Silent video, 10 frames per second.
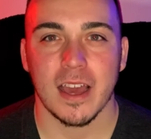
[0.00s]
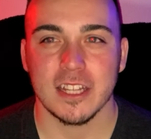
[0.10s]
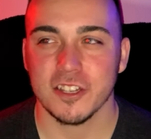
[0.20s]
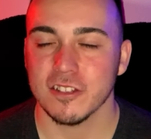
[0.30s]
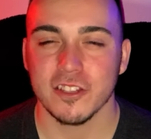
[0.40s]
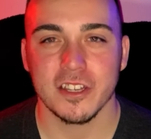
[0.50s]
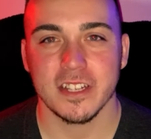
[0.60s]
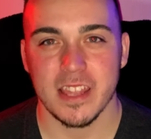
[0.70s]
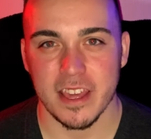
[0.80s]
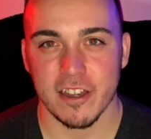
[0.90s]
I started looking to
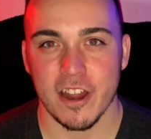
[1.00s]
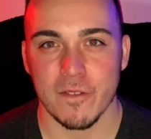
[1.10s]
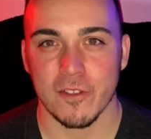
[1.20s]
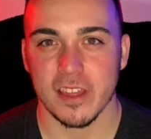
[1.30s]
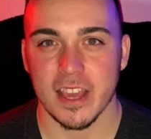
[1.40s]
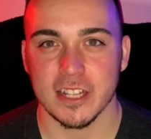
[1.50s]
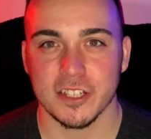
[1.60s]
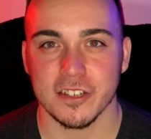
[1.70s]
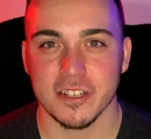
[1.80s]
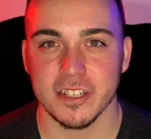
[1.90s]
the internet for the
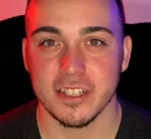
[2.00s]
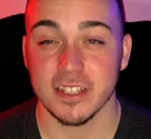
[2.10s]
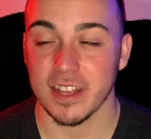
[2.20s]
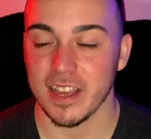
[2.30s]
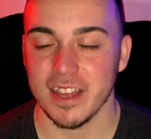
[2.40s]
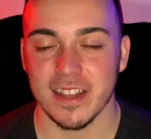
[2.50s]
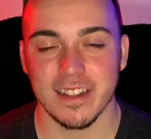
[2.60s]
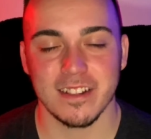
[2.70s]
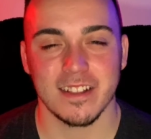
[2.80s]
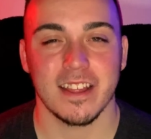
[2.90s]
answers,
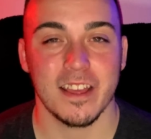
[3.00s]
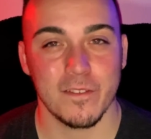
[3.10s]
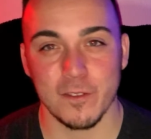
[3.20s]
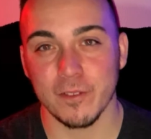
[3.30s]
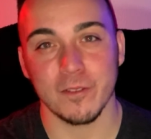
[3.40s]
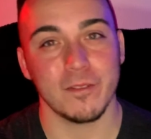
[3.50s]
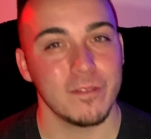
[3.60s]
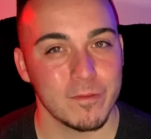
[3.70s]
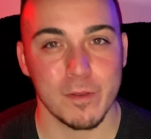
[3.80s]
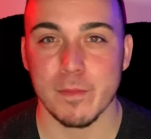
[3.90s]
and if you
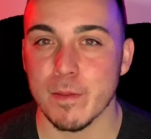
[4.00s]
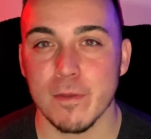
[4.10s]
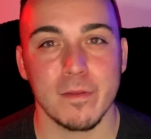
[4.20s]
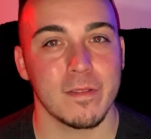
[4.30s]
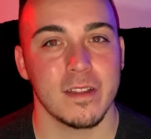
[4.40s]
remember